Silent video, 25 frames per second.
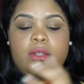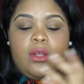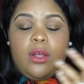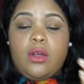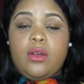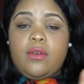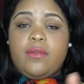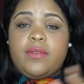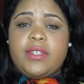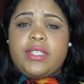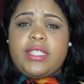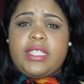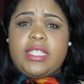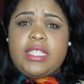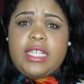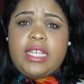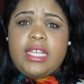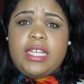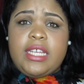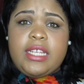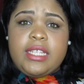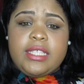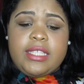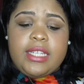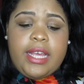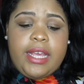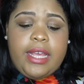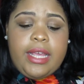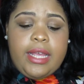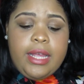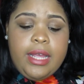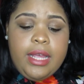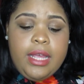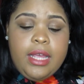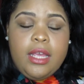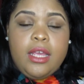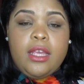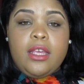or overseas, like,
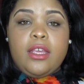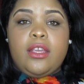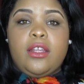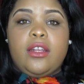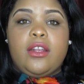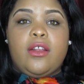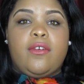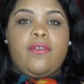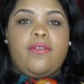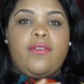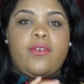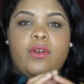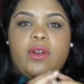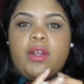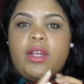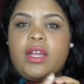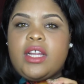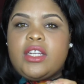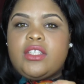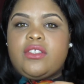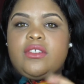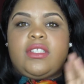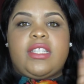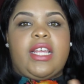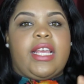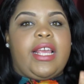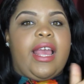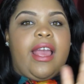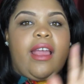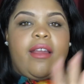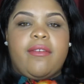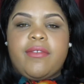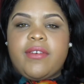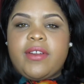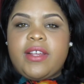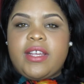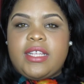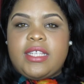you know, foreign countries like
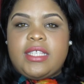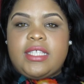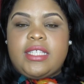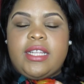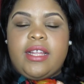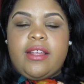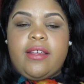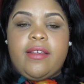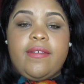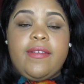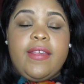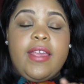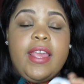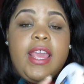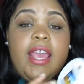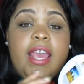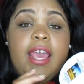Africa and stuff.